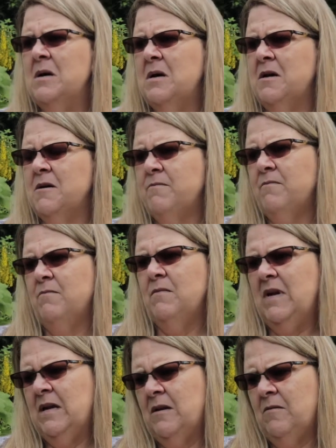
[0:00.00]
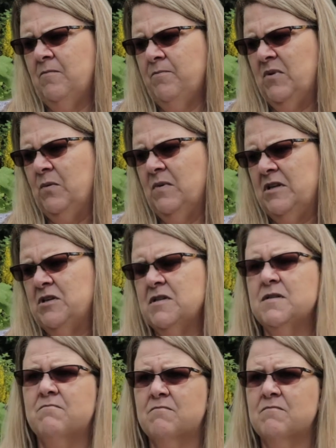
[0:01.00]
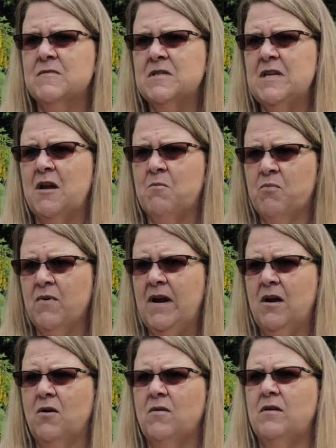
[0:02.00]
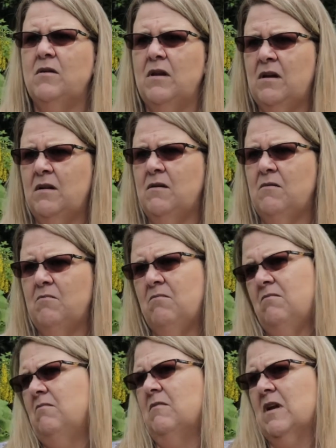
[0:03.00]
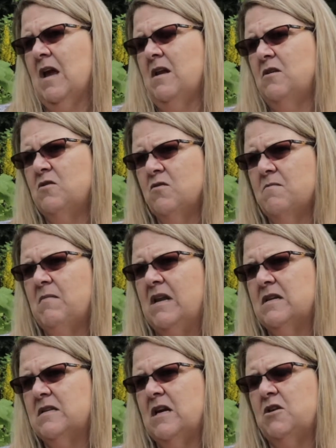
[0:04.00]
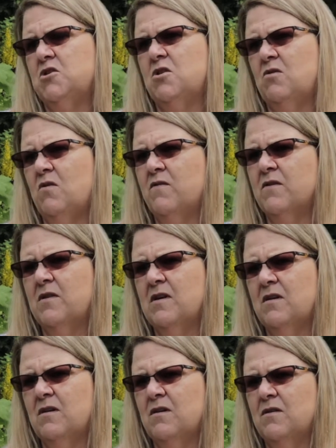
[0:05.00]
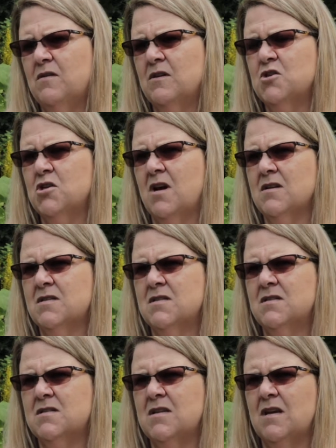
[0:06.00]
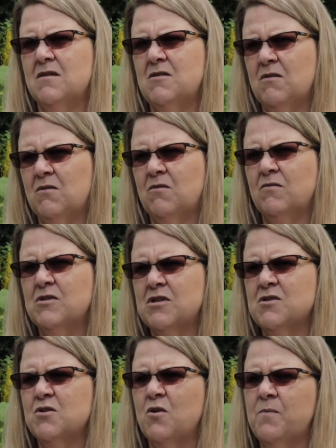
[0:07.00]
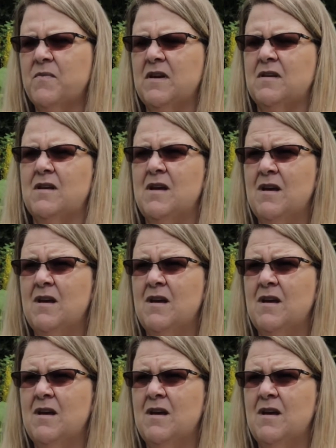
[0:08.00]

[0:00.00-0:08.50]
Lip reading: But we just say a prayer and kind of do a meditation over the shots and say, just hope that